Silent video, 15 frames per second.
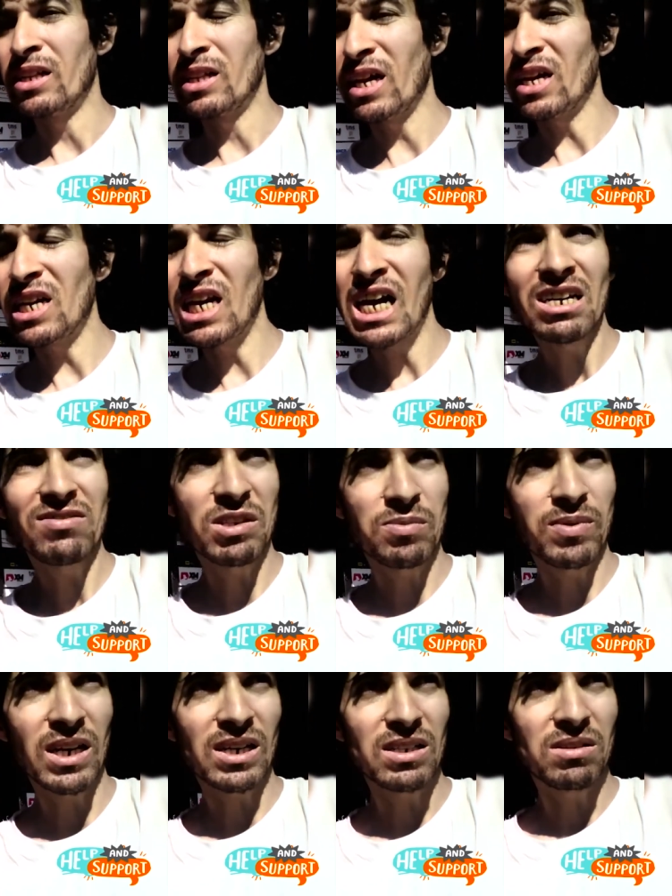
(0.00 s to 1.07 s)
their lives
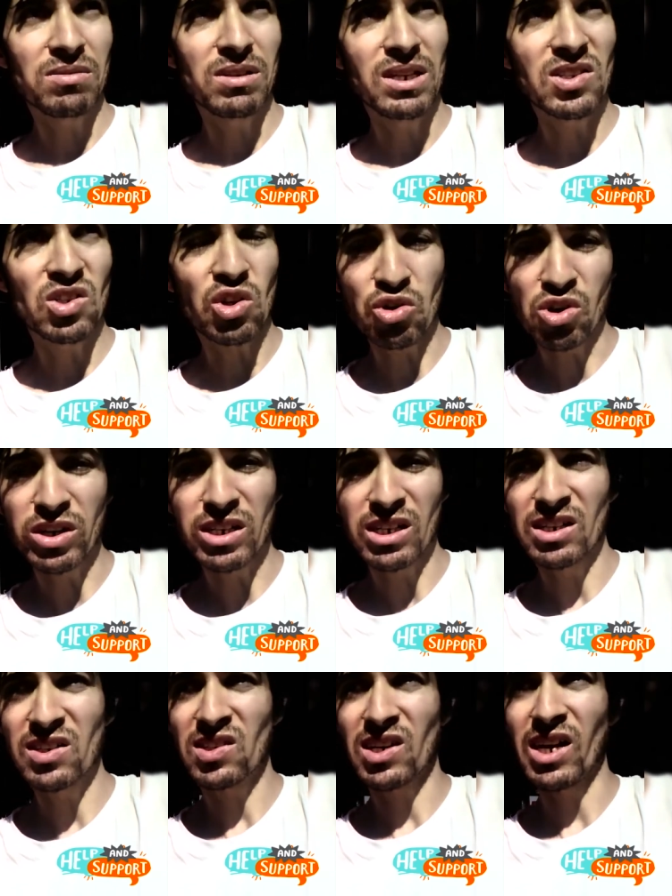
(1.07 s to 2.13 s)
being destroyed
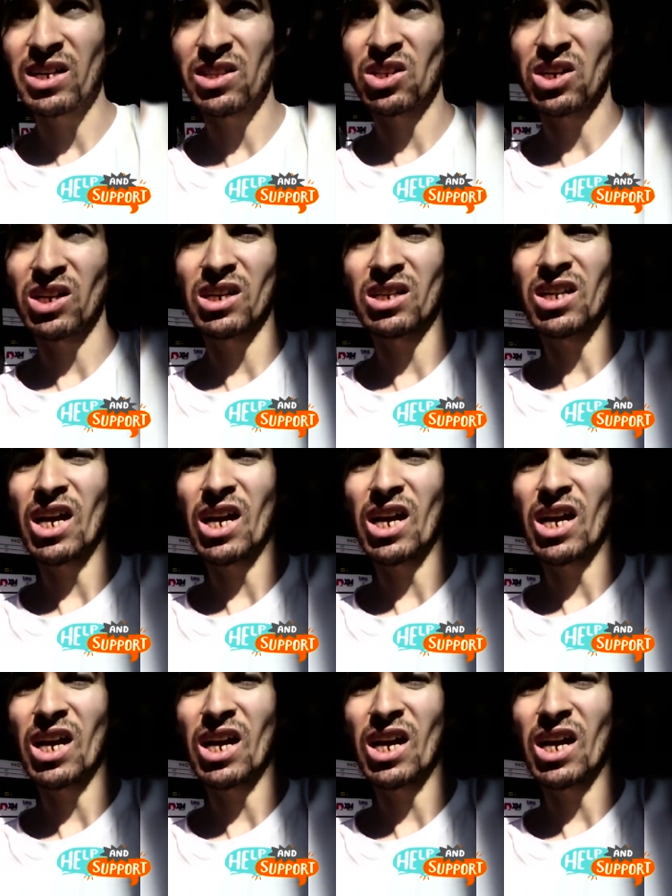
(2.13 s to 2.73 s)
in this country